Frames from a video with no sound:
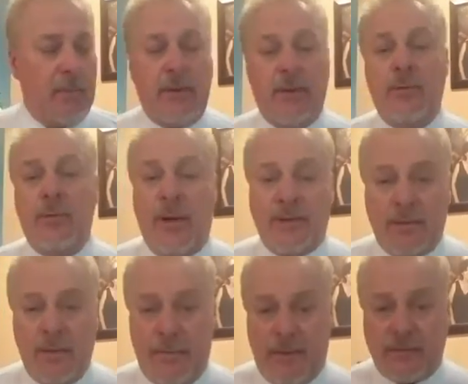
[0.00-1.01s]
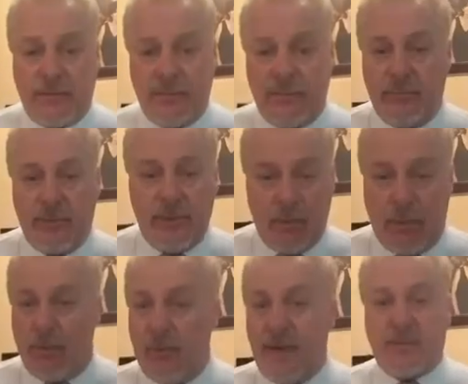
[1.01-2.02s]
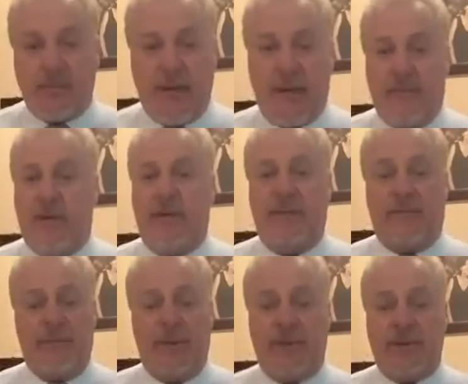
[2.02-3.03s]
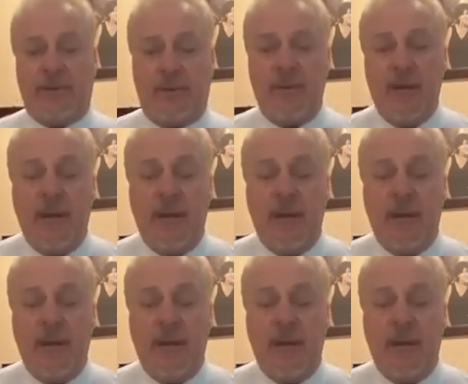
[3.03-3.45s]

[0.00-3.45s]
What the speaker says: We know who has the best renewal rates. We have all that information.